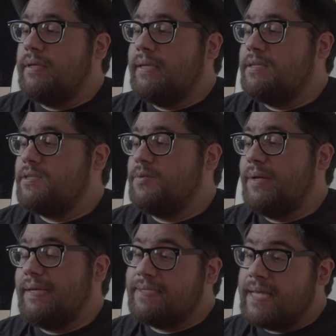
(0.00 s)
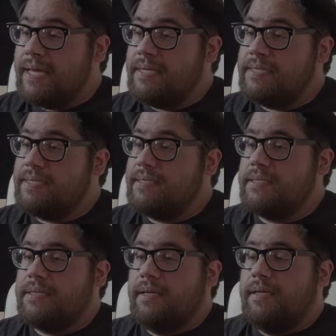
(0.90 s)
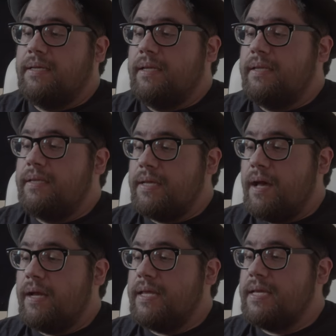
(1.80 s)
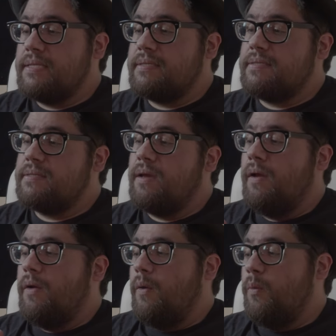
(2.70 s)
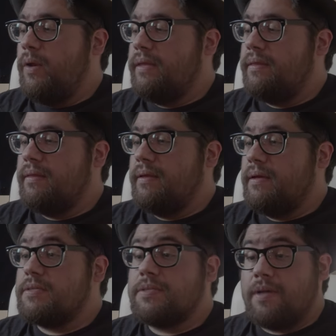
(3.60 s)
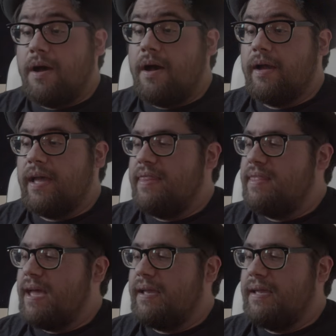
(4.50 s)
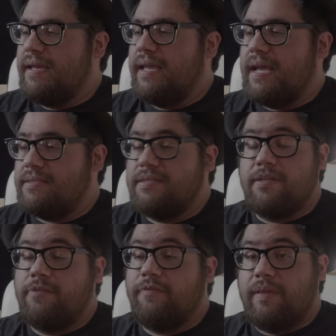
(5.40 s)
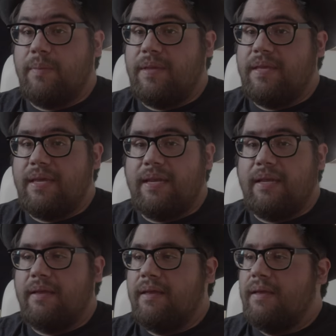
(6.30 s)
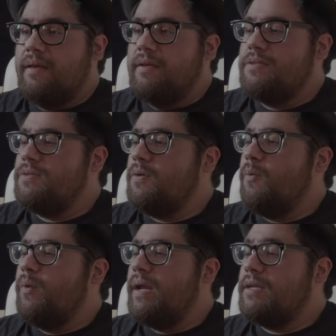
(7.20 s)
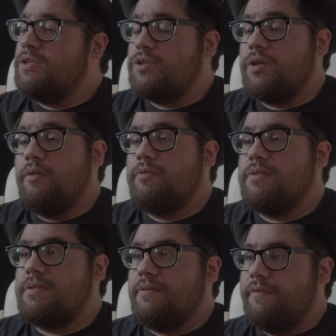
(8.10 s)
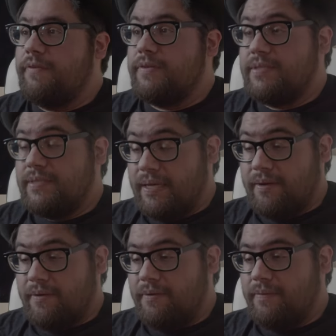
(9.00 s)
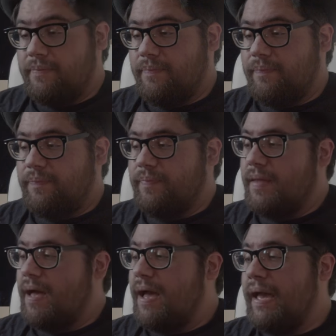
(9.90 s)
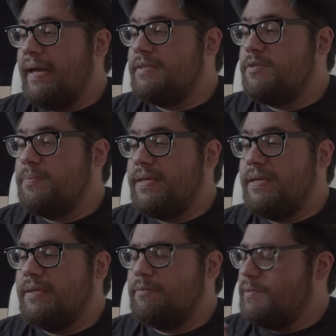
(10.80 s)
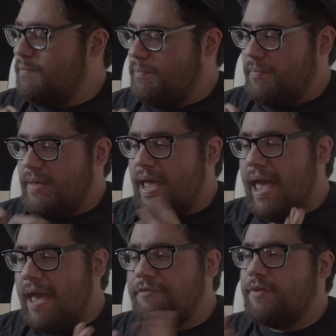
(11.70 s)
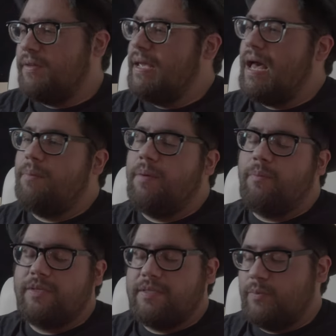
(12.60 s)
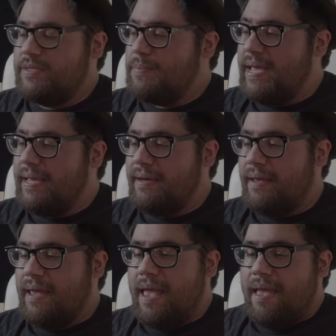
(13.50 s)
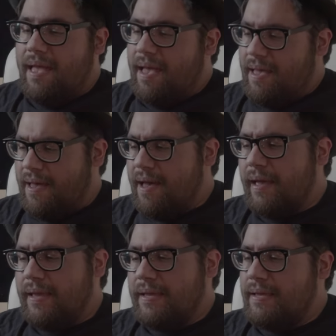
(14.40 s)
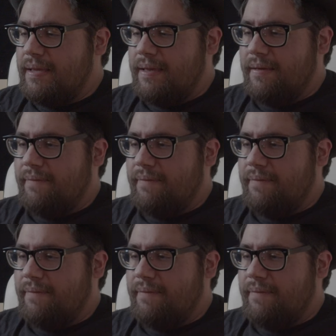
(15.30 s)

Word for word: need to entice the audience with a song that gets you from the beginning. So when I chose the first single, I had to be it was after the album was was made, I